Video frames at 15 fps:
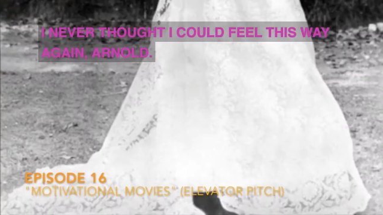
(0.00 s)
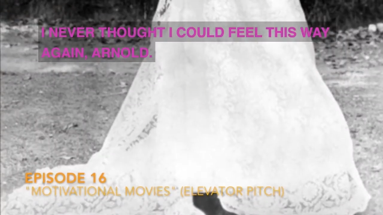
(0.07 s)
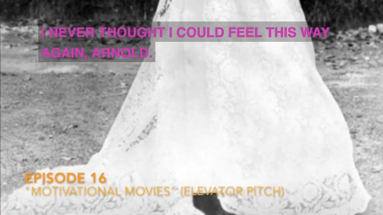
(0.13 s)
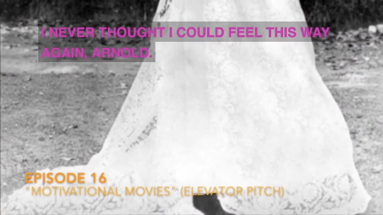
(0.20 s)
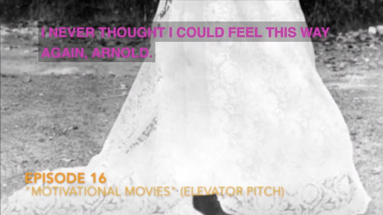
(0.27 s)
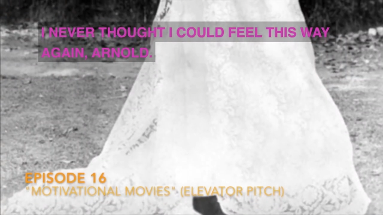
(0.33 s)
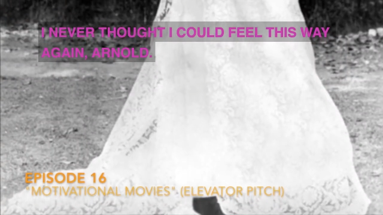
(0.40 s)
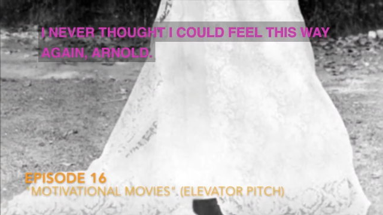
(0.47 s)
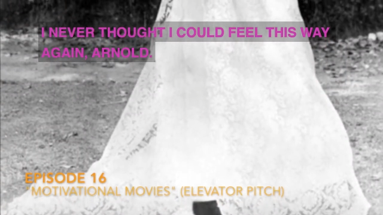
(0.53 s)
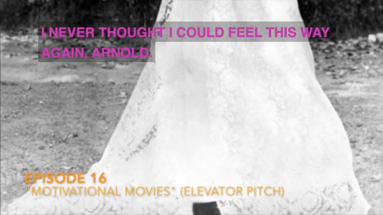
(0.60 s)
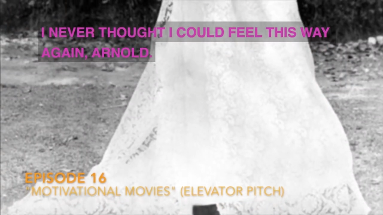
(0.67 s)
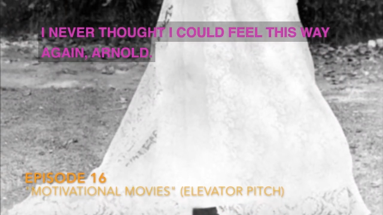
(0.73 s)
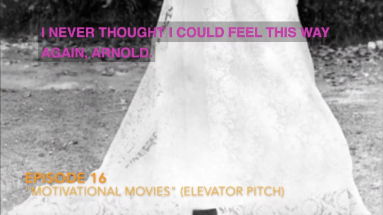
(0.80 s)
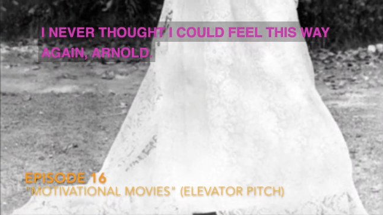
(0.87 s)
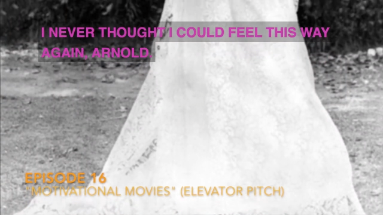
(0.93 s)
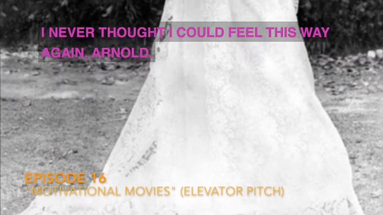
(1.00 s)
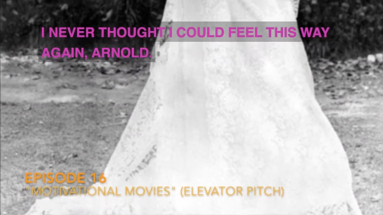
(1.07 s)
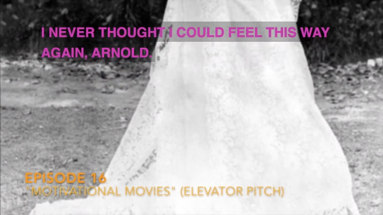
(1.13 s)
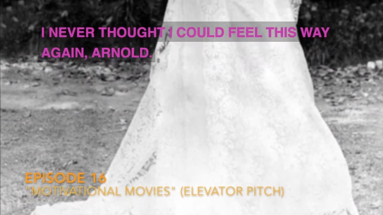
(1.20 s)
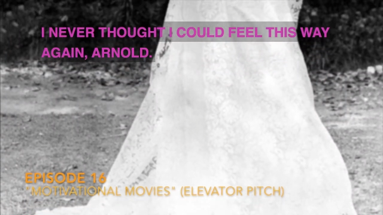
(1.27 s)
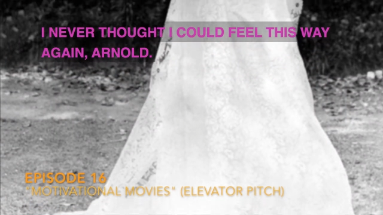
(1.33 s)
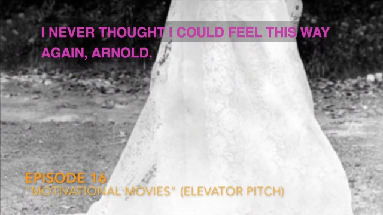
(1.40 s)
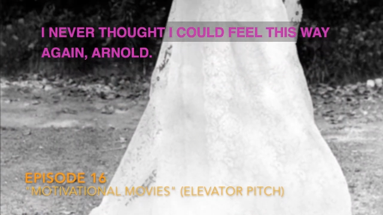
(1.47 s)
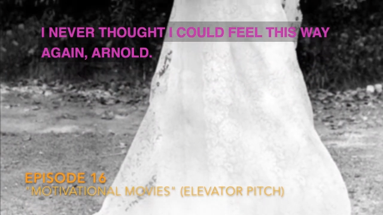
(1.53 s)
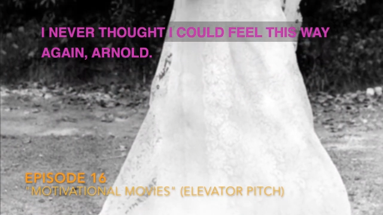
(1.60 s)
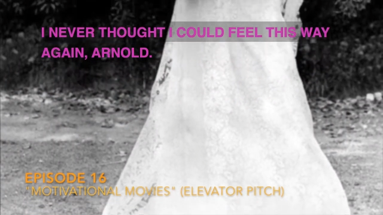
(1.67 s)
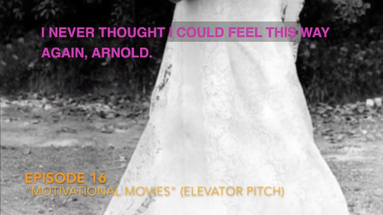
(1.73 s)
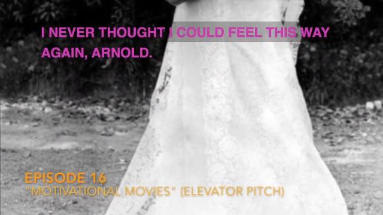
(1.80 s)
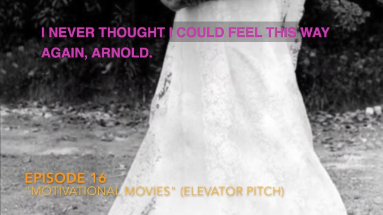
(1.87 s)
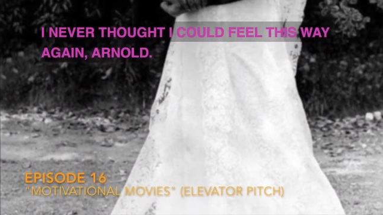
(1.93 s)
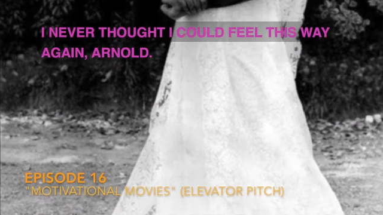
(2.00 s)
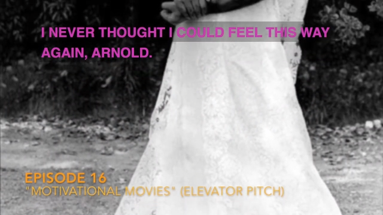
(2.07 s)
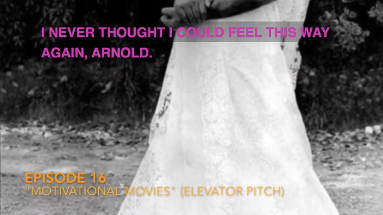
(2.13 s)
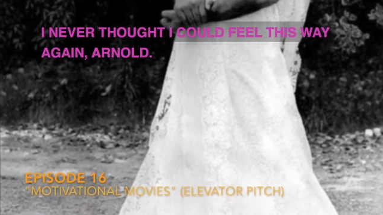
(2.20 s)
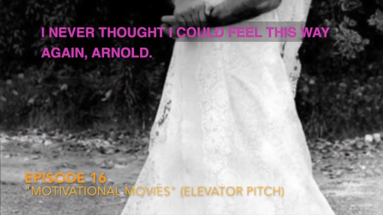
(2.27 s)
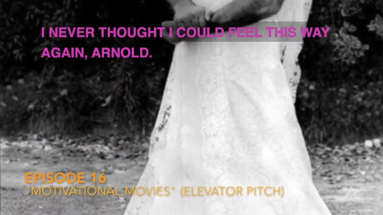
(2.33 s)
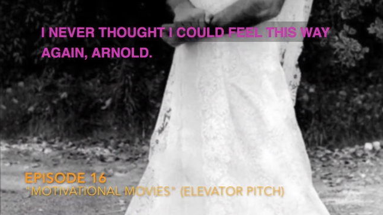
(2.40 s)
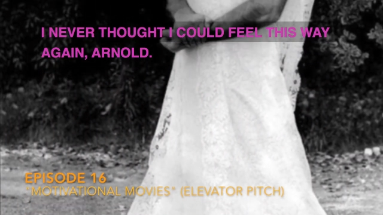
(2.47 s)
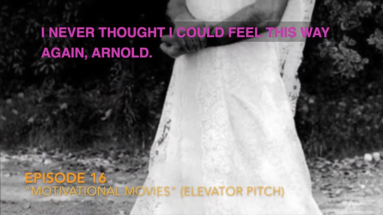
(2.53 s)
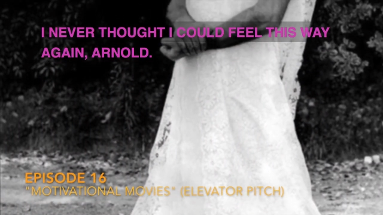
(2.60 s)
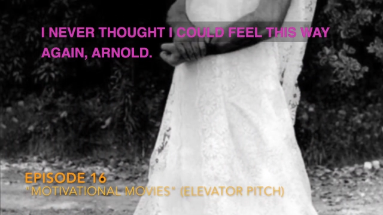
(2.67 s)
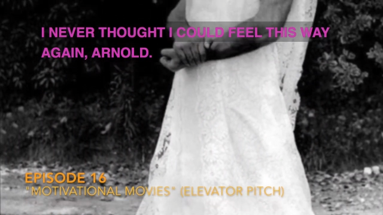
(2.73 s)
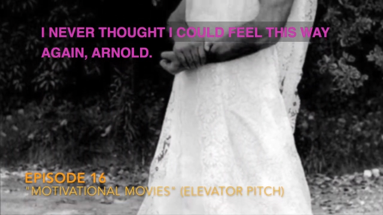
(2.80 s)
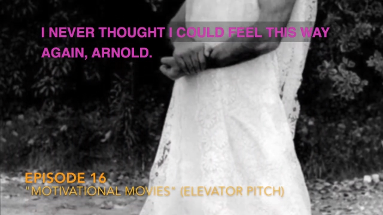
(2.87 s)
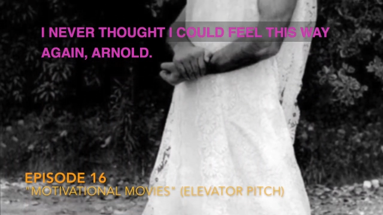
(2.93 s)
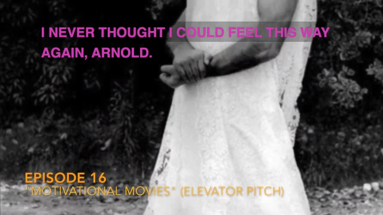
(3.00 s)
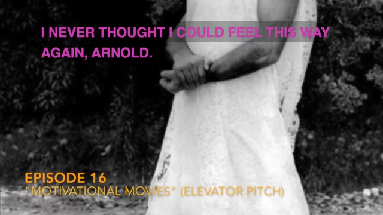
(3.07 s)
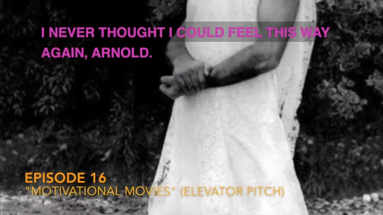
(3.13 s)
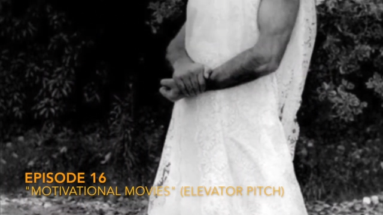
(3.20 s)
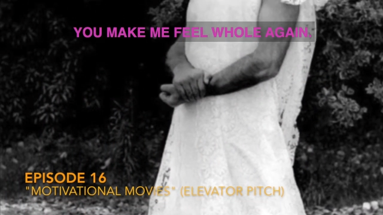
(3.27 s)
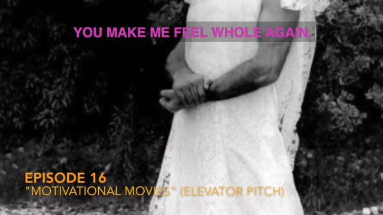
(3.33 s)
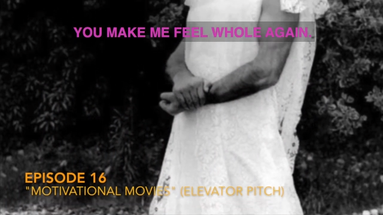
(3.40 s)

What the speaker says: [unreadable: no face in view]